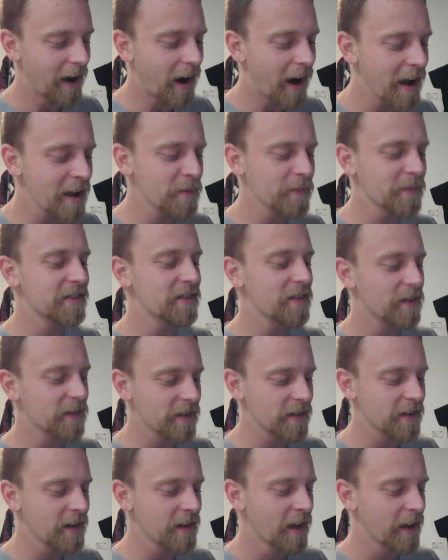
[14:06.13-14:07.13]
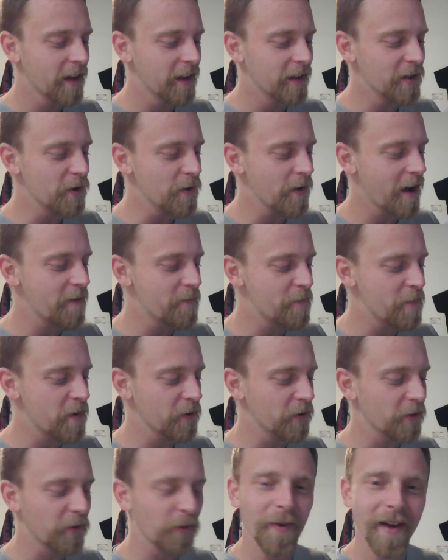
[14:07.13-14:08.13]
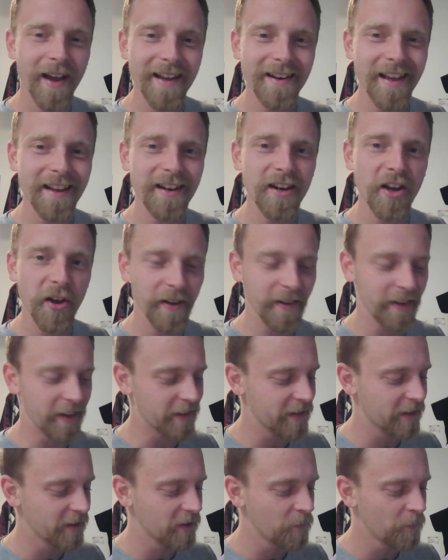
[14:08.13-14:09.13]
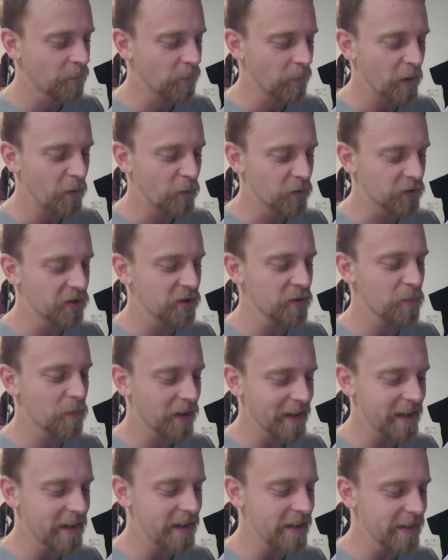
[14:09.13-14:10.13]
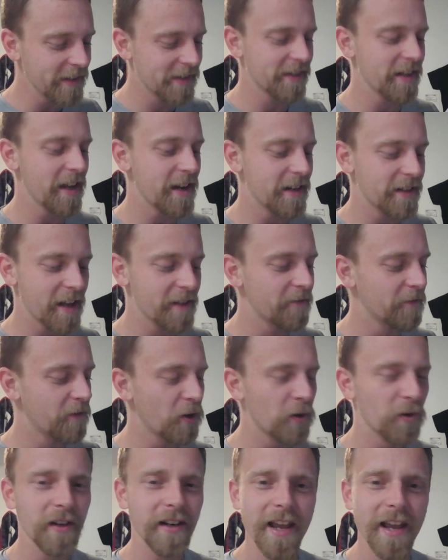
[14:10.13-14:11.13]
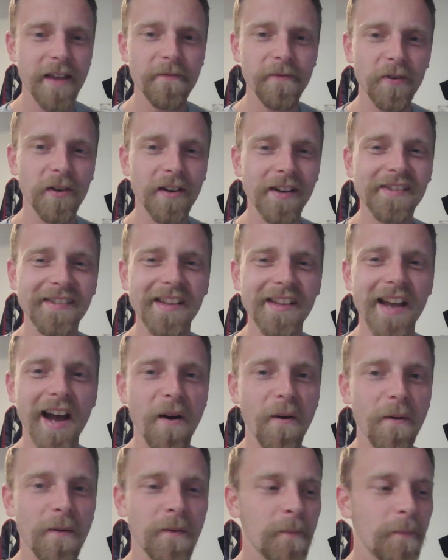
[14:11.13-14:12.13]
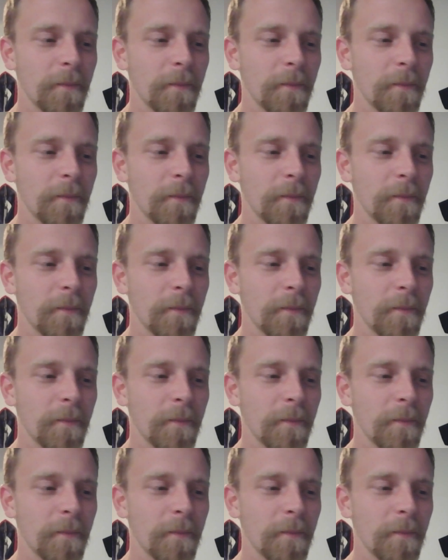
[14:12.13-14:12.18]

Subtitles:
I am certain you have both read and heard it. Would you please state that vulgar name for us now?